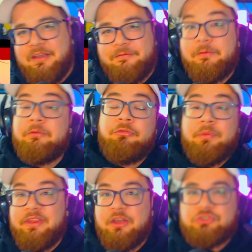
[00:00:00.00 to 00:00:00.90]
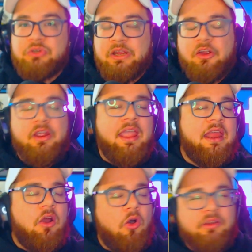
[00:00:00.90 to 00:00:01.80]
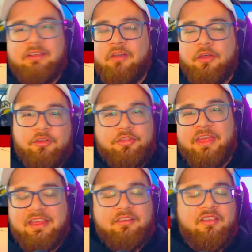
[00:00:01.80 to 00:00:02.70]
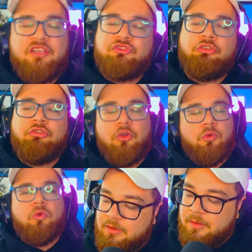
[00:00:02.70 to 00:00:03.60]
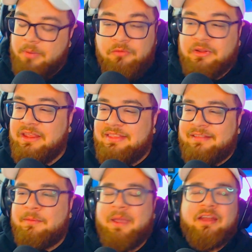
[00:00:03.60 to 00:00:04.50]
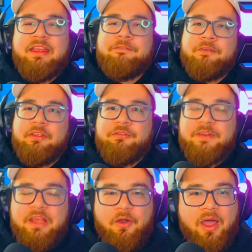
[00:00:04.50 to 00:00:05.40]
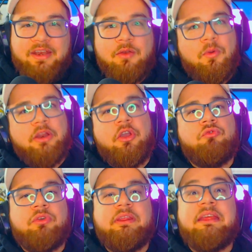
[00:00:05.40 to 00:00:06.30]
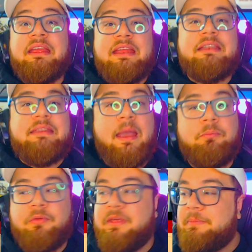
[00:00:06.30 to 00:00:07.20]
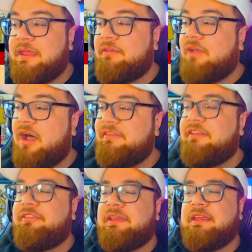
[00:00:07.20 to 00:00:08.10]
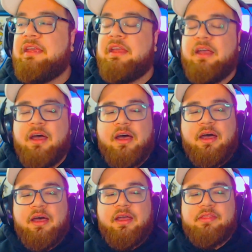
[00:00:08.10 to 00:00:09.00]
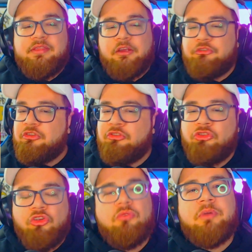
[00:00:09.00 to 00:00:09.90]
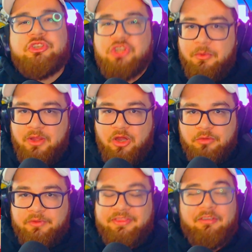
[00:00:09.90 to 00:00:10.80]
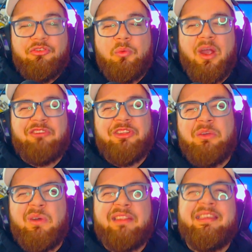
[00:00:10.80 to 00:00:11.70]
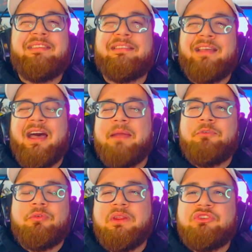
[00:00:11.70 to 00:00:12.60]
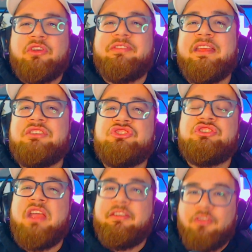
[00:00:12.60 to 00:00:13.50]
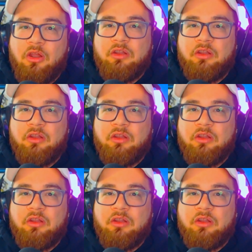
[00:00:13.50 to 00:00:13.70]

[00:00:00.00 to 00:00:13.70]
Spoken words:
for Studio Trigger and all these other things is just so cool. But really, that's about it for this video. I didn't want to go really in depth with it because obviously there's just so much going on with this to where I really want to take the time to really just ingest all